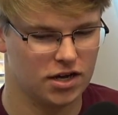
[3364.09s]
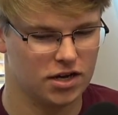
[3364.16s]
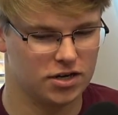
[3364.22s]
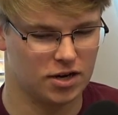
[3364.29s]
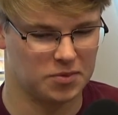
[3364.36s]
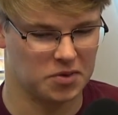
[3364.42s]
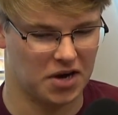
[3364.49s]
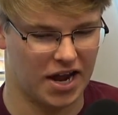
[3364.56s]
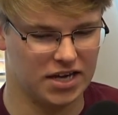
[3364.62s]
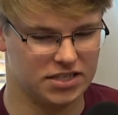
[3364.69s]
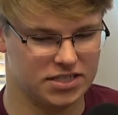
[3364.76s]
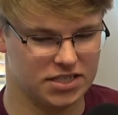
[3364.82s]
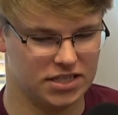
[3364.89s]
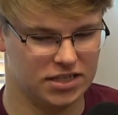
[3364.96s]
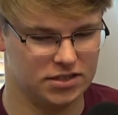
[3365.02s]
number
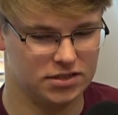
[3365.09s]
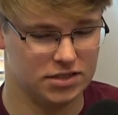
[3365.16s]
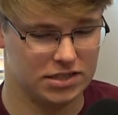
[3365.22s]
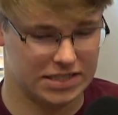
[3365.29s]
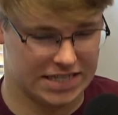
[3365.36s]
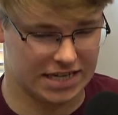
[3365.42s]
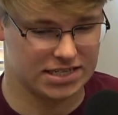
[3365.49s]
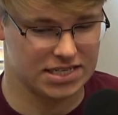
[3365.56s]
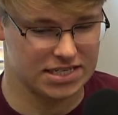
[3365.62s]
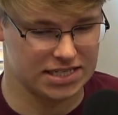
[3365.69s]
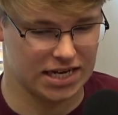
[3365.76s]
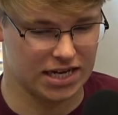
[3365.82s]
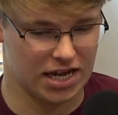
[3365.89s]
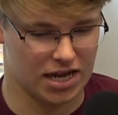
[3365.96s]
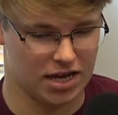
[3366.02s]
18 Texas
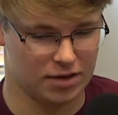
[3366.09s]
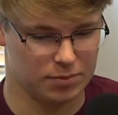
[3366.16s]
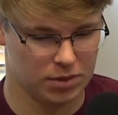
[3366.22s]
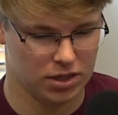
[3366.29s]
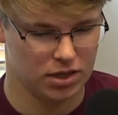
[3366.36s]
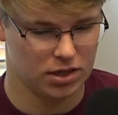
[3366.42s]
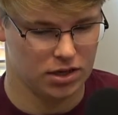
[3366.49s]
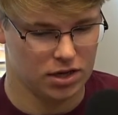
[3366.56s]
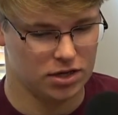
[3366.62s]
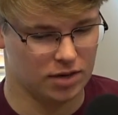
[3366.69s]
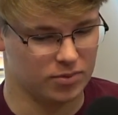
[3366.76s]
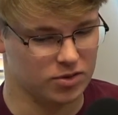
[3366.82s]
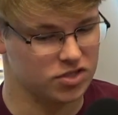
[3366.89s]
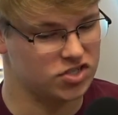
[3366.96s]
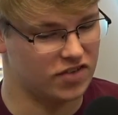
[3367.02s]
A&M,
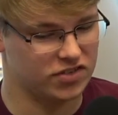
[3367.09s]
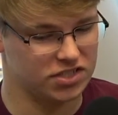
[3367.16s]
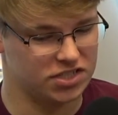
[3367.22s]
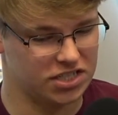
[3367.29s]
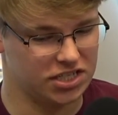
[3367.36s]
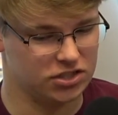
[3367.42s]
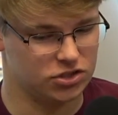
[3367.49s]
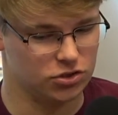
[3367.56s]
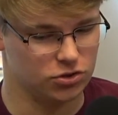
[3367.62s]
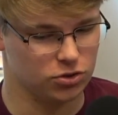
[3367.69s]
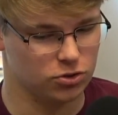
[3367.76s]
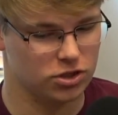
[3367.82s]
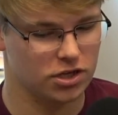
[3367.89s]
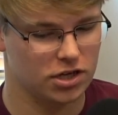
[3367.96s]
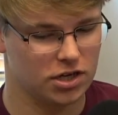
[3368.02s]
number 17
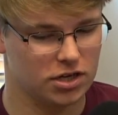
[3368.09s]
Duke,